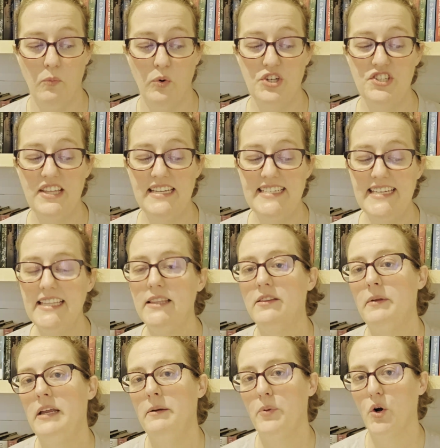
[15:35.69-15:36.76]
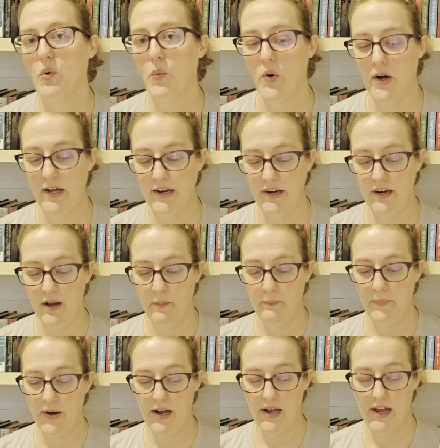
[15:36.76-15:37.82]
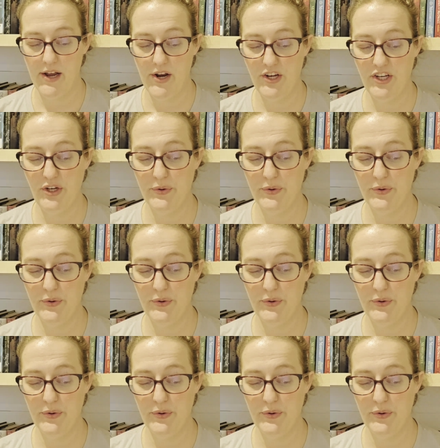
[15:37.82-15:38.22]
which they did in book 1, but